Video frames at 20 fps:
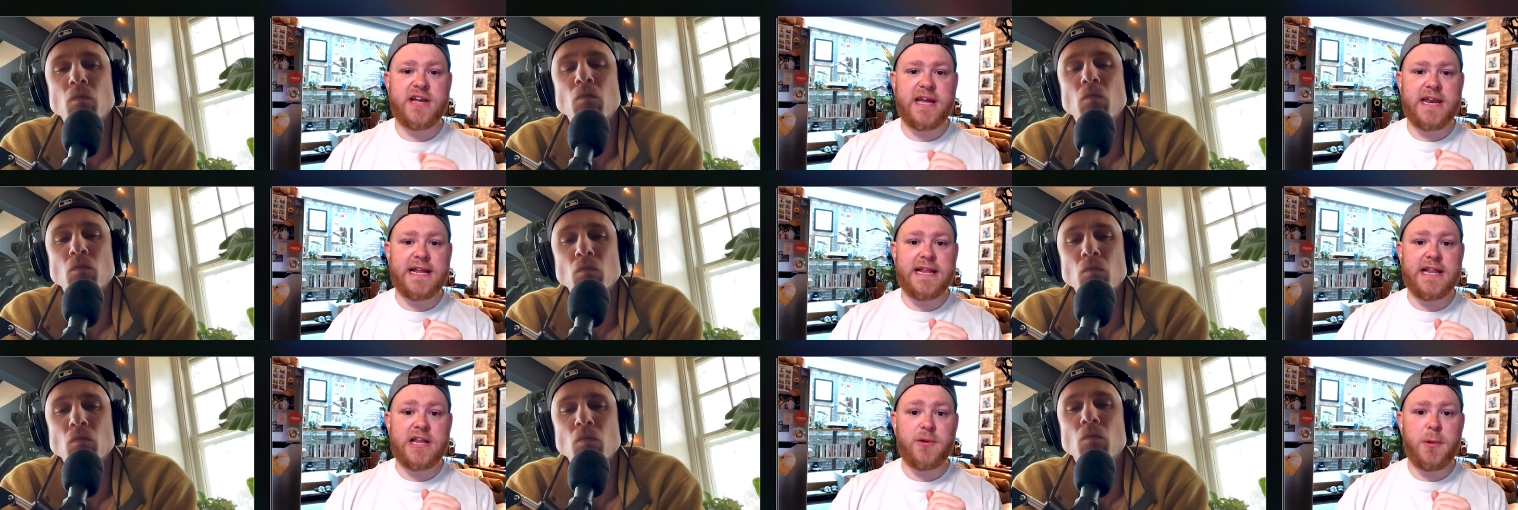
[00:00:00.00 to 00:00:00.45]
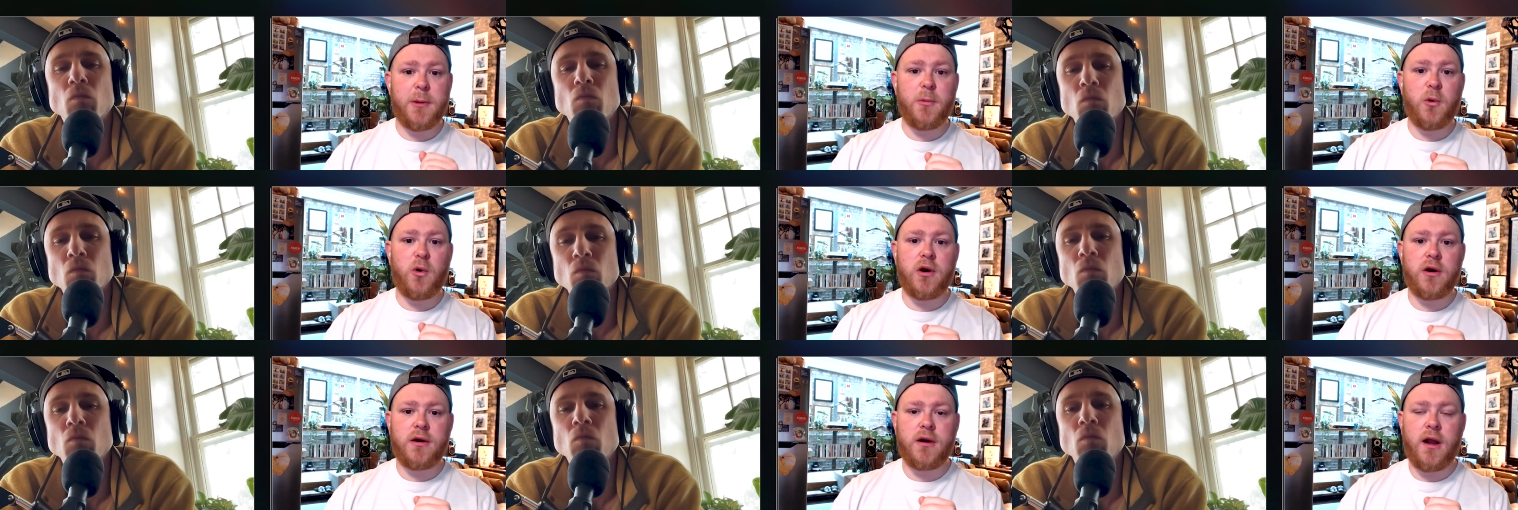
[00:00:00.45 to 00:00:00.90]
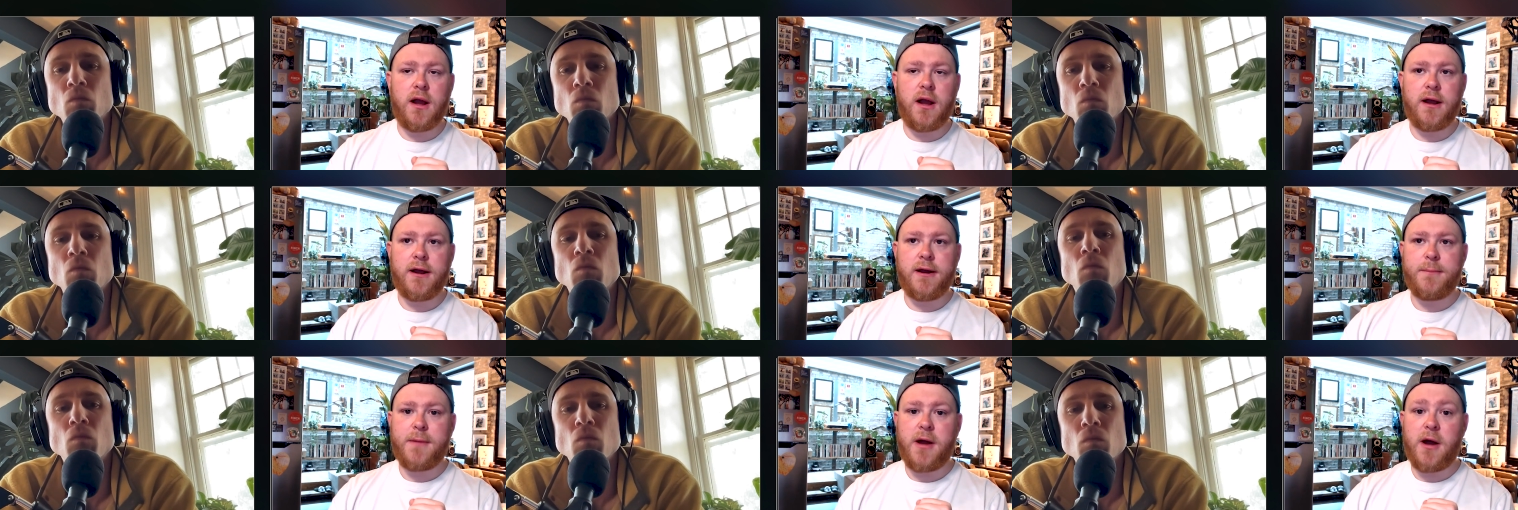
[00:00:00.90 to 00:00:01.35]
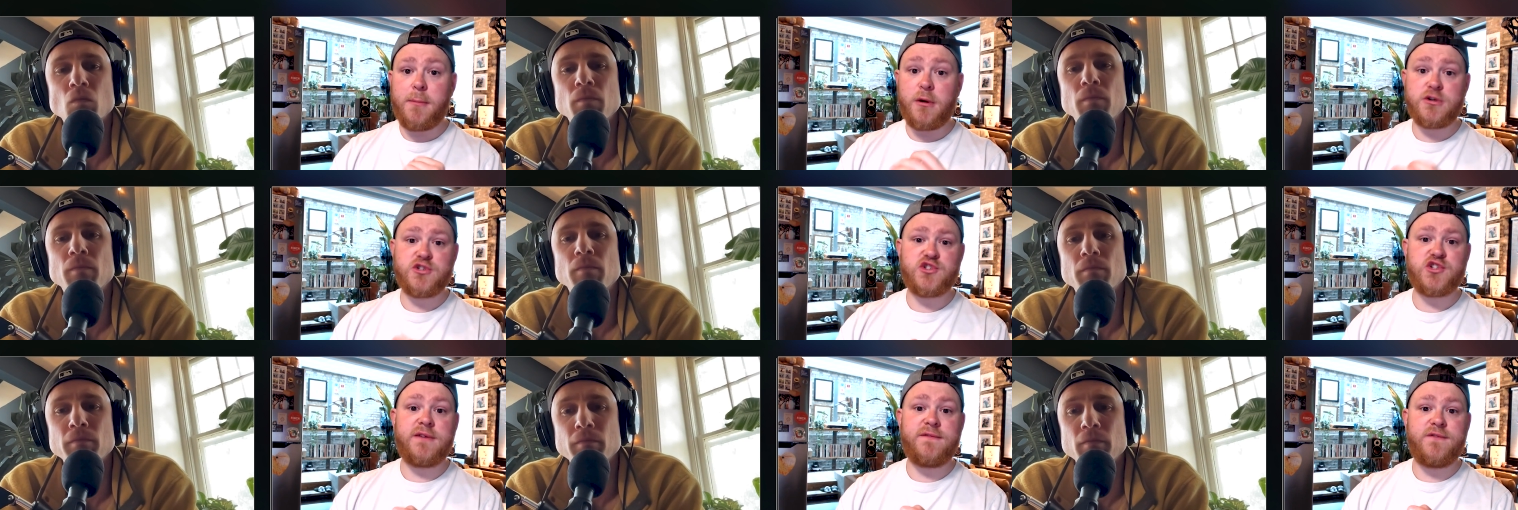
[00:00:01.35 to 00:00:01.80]
Speaker 1: getting a little bit more um,
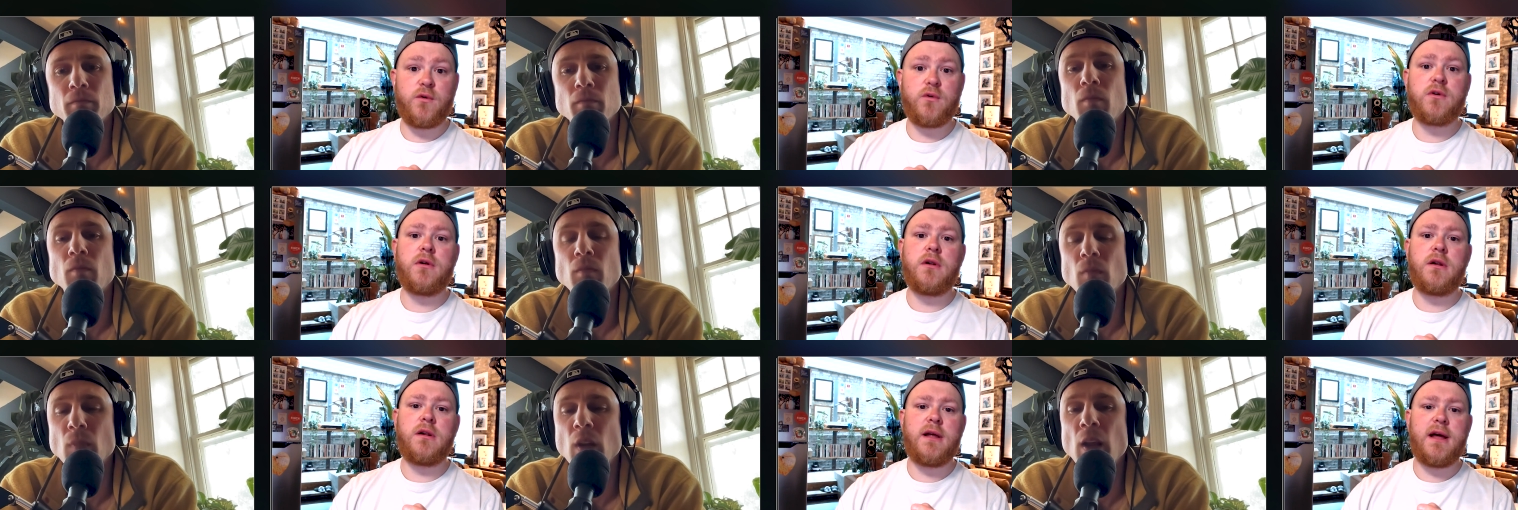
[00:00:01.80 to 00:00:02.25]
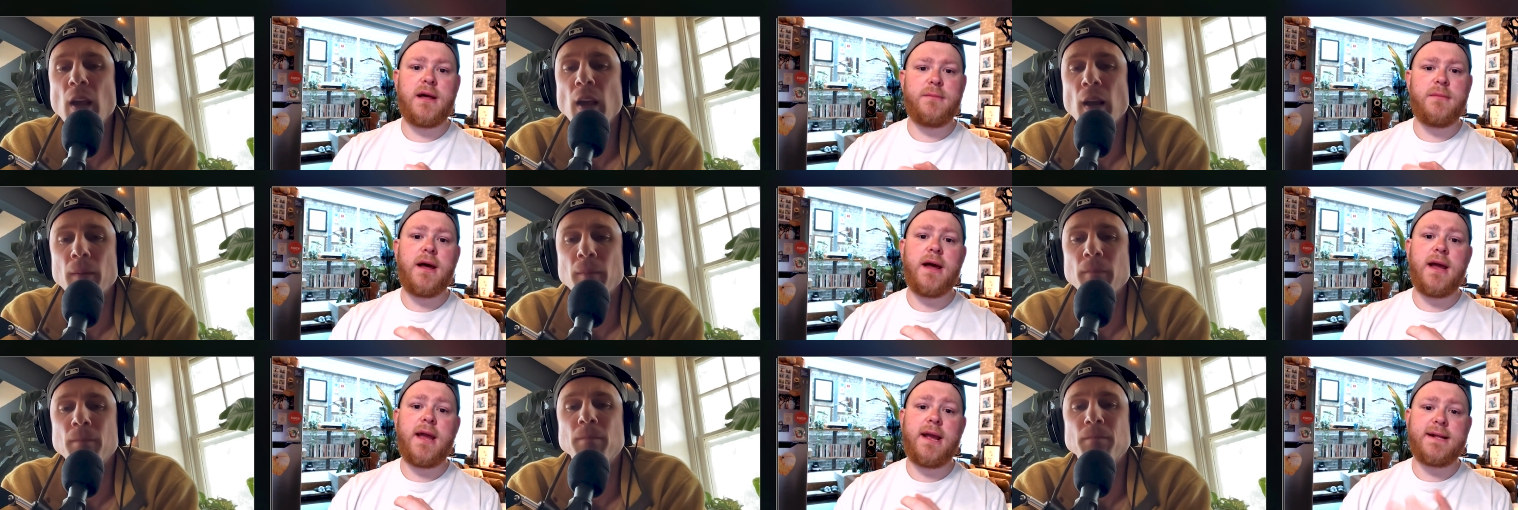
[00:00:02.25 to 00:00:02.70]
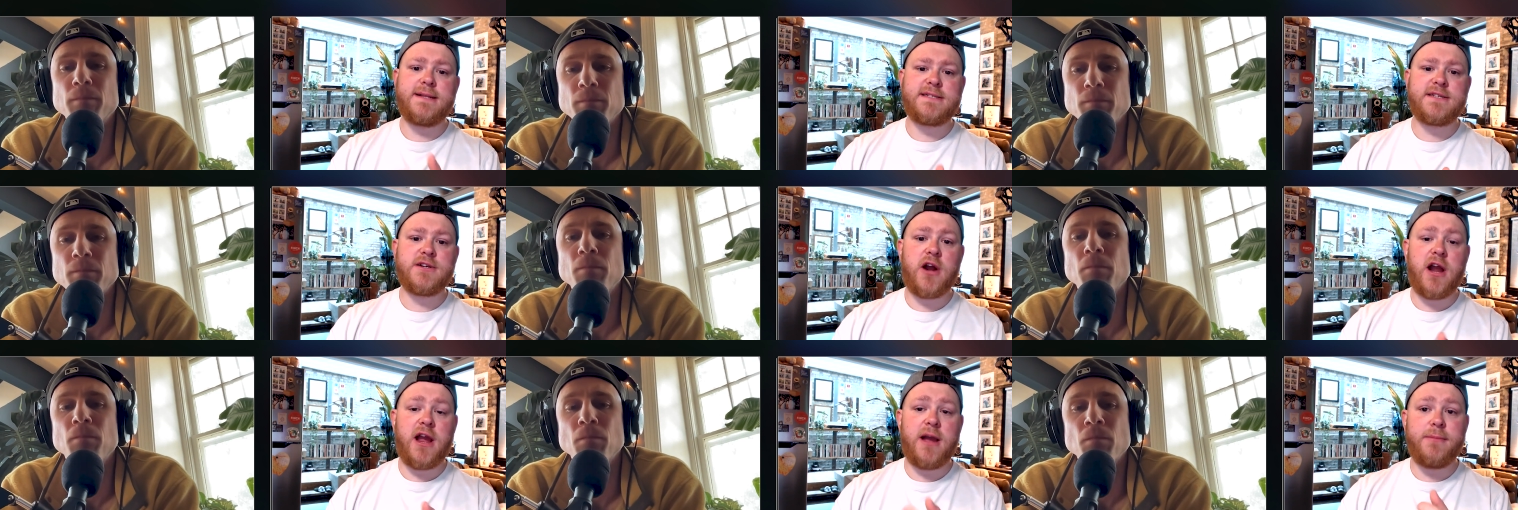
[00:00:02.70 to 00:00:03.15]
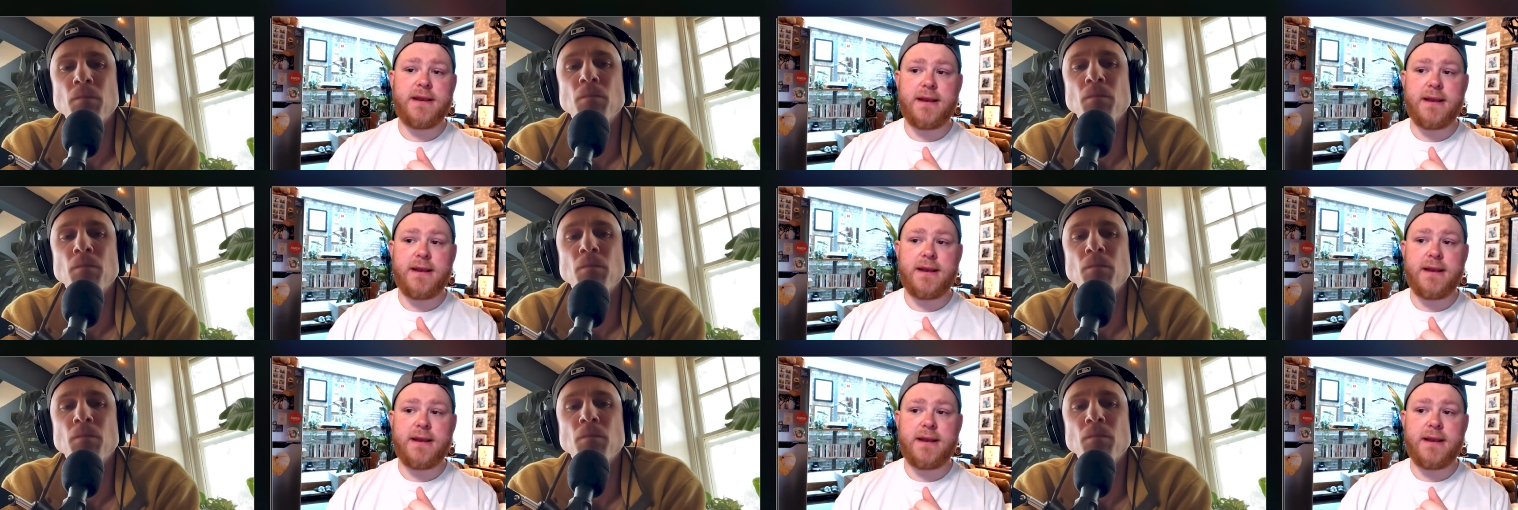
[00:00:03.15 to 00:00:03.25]
emotionally vocal yeah. on my Instagram, mm-hmm.